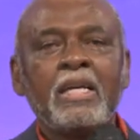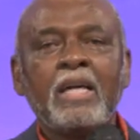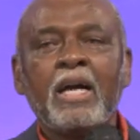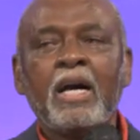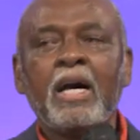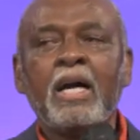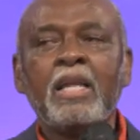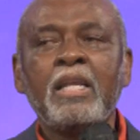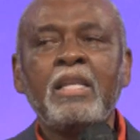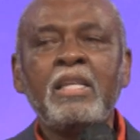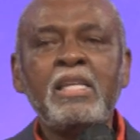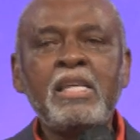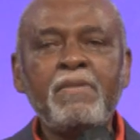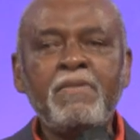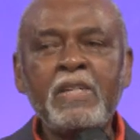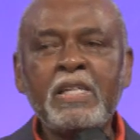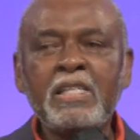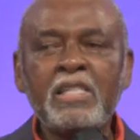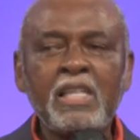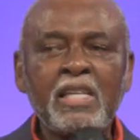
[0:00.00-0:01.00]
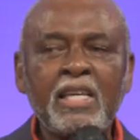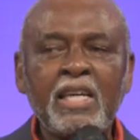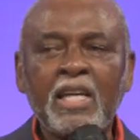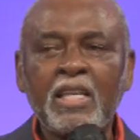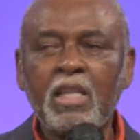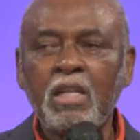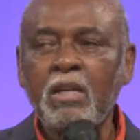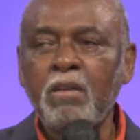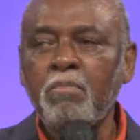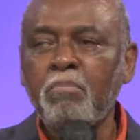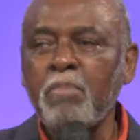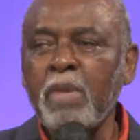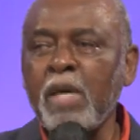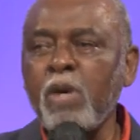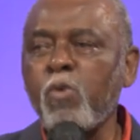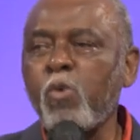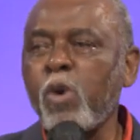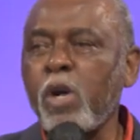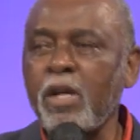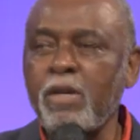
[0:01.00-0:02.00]
Uh, living together may
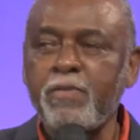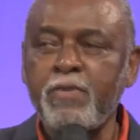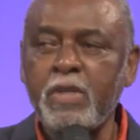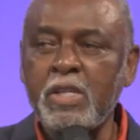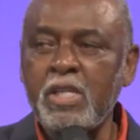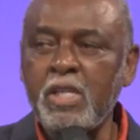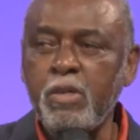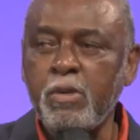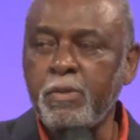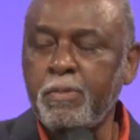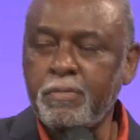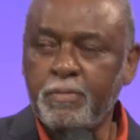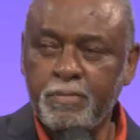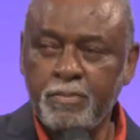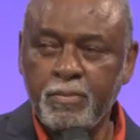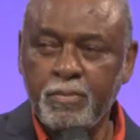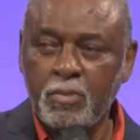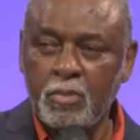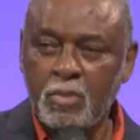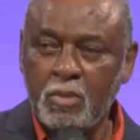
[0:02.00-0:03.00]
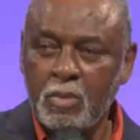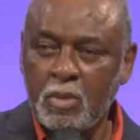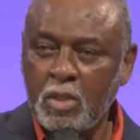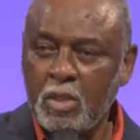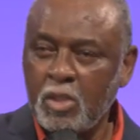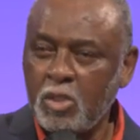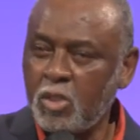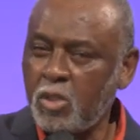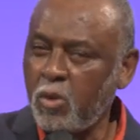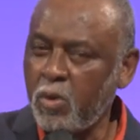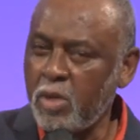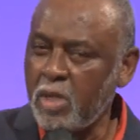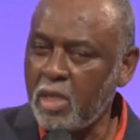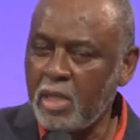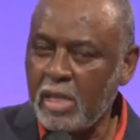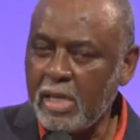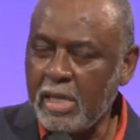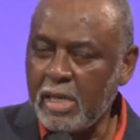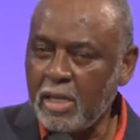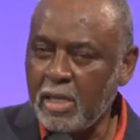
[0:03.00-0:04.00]
work for you, so you
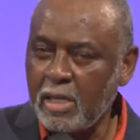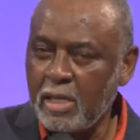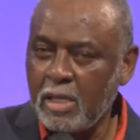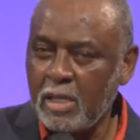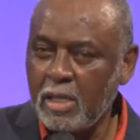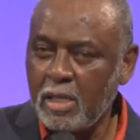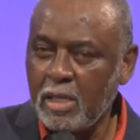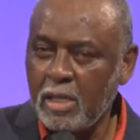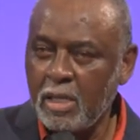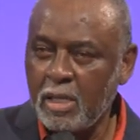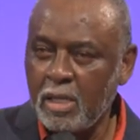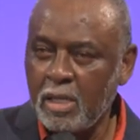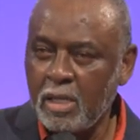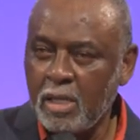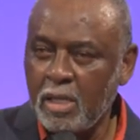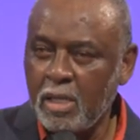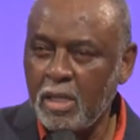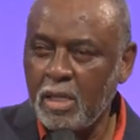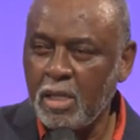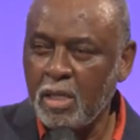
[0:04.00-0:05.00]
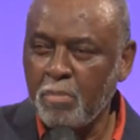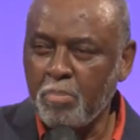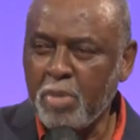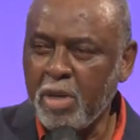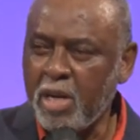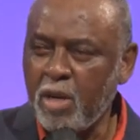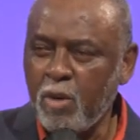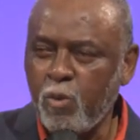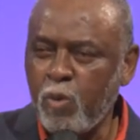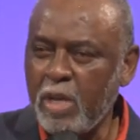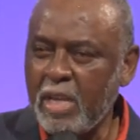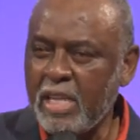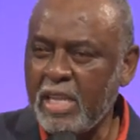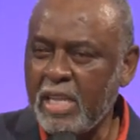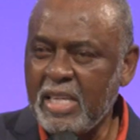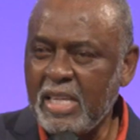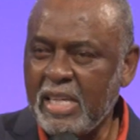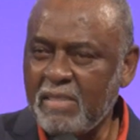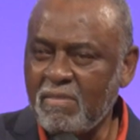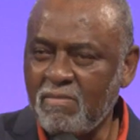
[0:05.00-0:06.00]
think but it really
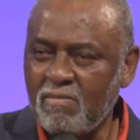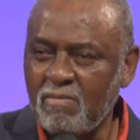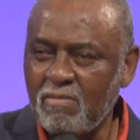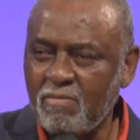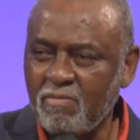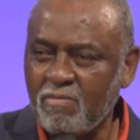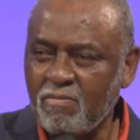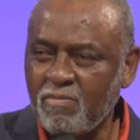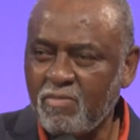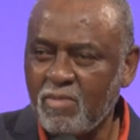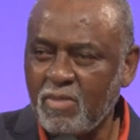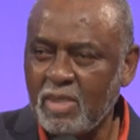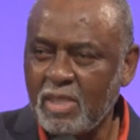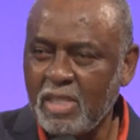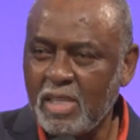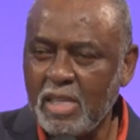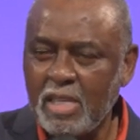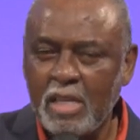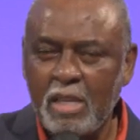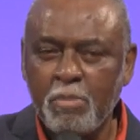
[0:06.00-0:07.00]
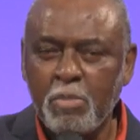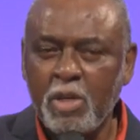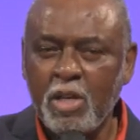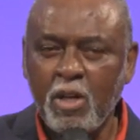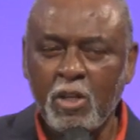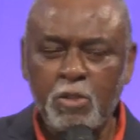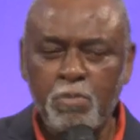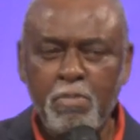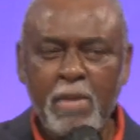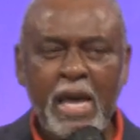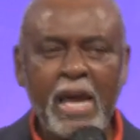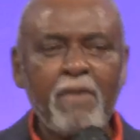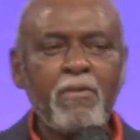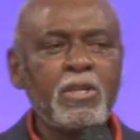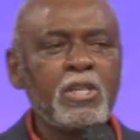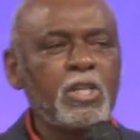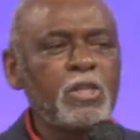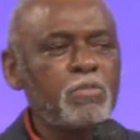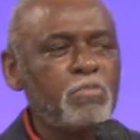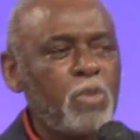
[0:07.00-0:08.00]
doesn't. Because
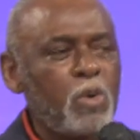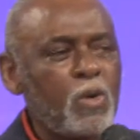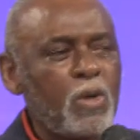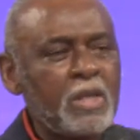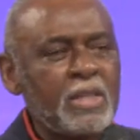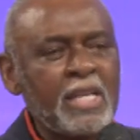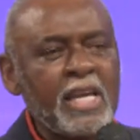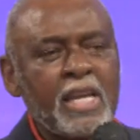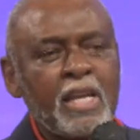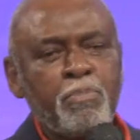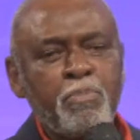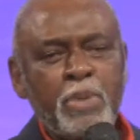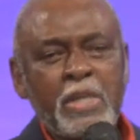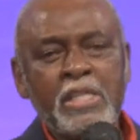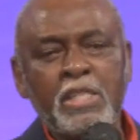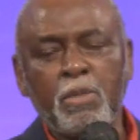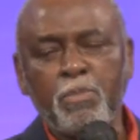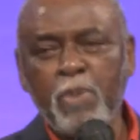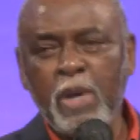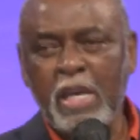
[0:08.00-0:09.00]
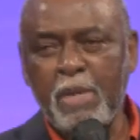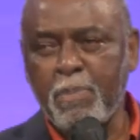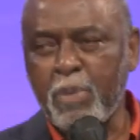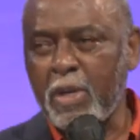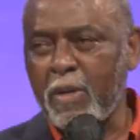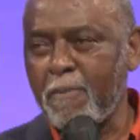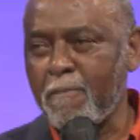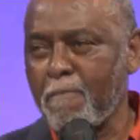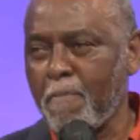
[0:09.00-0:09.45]
marriage is more than a piece of paper.